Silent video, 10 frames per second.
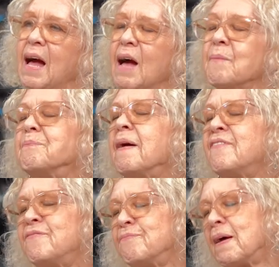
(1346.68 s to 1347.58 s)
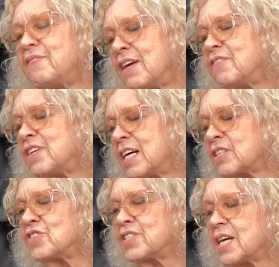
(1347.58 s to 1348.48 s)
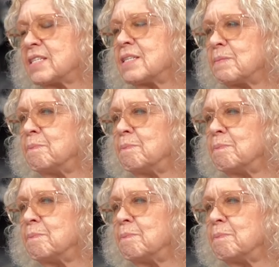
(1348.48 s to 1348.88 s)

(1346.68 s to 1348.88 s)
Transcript: uh, my, my favorite exercise